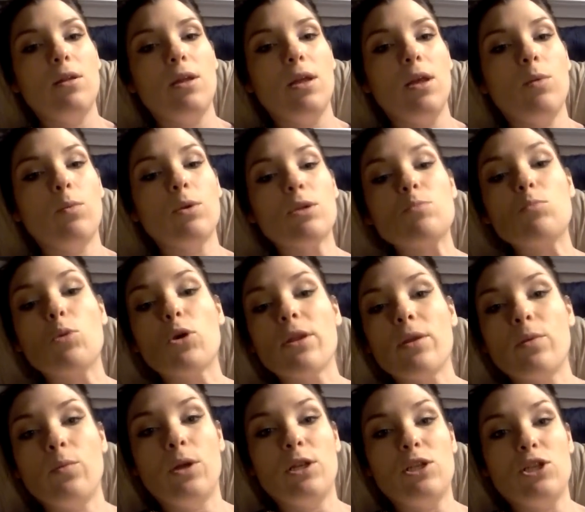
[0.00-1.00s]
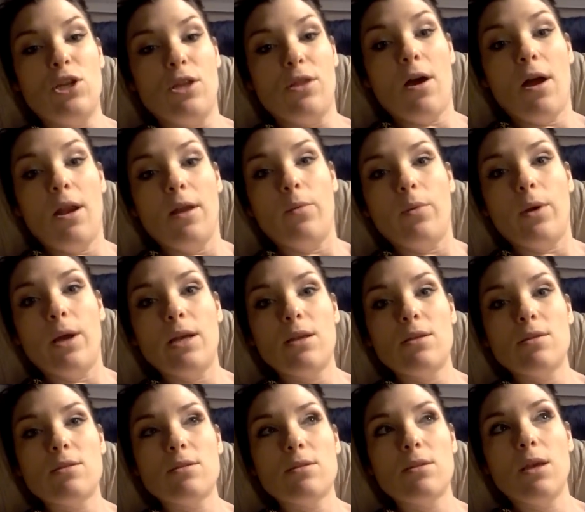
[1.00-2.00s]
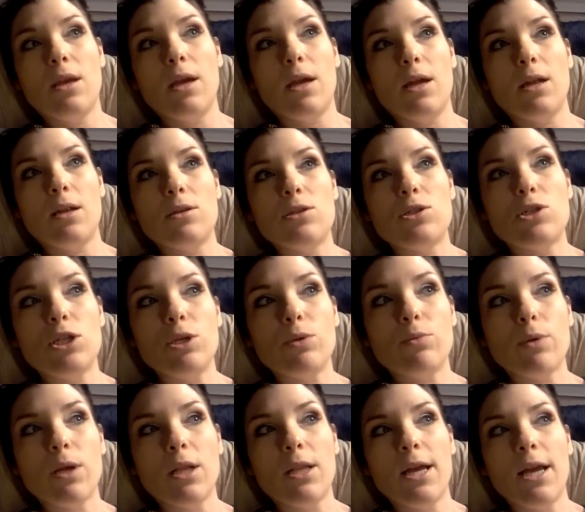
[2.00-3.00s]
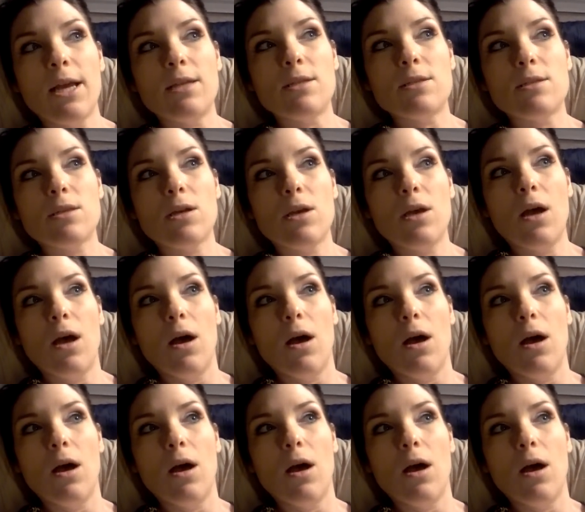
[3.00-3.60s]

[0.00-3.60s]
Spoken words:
it was more than what she thought it was, and she realized,